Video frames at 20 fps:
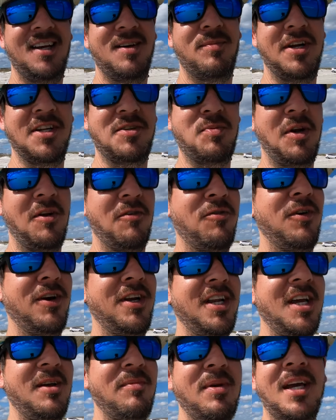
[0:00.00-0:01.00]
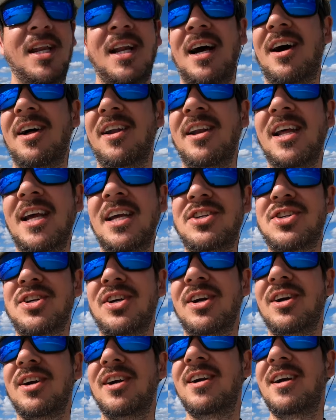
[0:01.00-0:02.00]
but it's been a fun day being out in
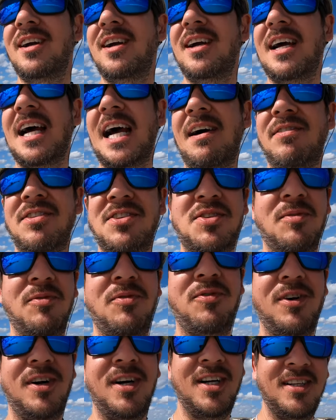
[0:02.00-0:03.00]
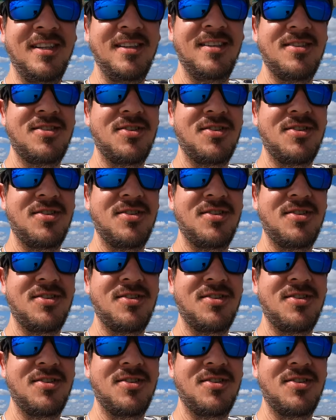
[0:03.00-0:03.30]
nature, having some fun.